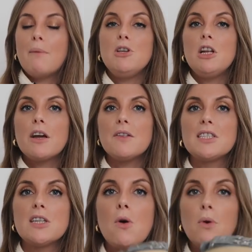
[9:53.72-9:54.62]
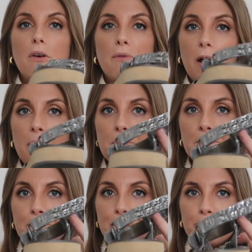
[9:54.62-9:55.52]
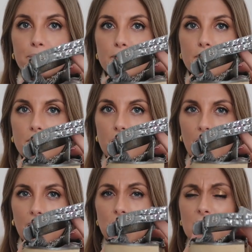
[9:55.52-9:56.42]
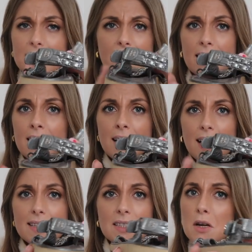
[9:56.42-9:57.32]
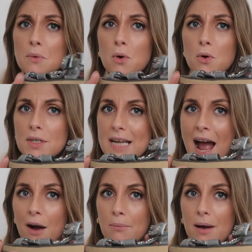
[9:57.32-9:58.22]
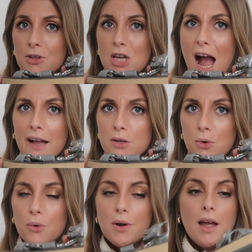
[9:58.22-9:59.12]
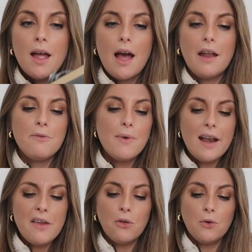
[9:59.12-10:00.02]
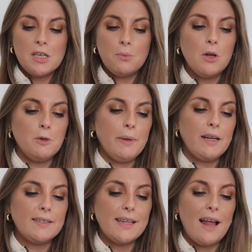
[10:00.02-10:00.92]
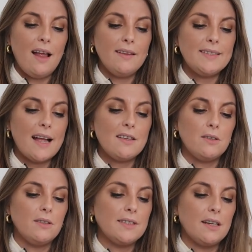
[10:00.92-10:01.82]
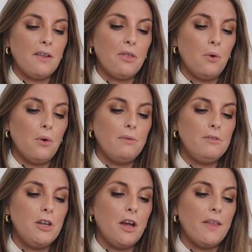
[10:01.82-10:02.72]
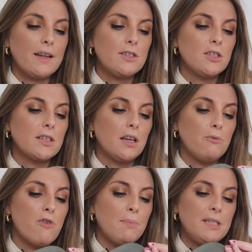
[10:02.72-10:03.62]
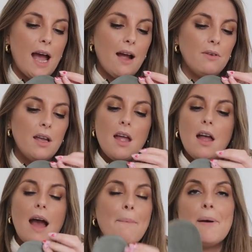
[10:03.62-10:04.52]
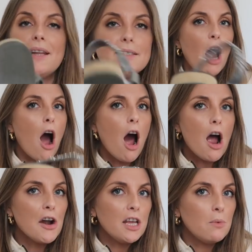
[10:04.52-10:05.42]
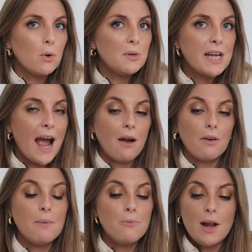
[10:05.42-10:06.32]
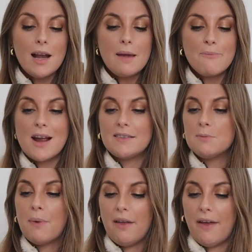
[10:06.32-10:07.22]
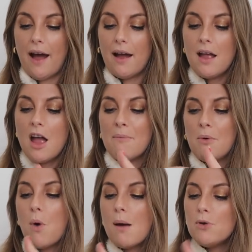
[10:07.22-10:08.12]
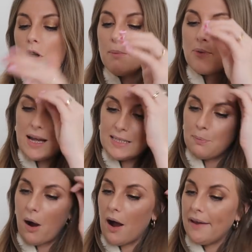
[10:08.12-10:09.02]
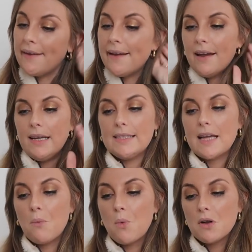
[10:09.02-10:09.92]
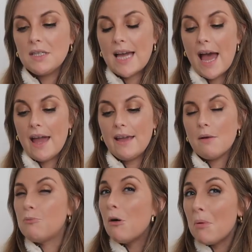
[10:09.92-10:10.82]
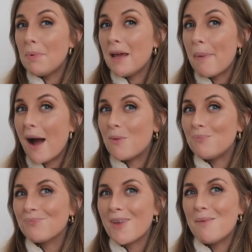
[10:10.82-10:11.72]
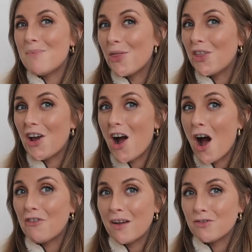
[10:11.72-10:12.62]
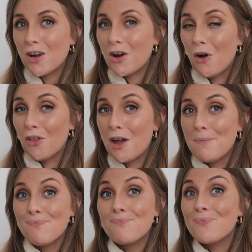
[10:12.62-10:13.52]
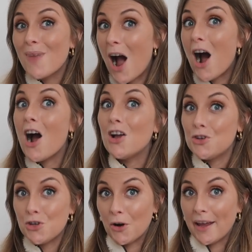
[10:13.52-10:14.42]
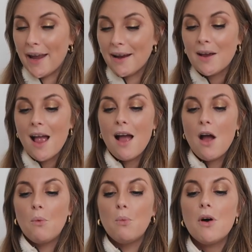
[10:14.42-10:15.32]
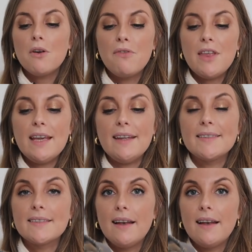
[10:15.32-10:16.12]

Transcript: And when you look at the sole on them, Can you see? It's not worn down much at all. And I really thought it would because they're sandals and I thought, you know, that's just gonna rub down. But hardly worn down. I'm really impressed by that. But what I'm not impressed by is that one day, probably about a month and a half after I got them, shocking, one of these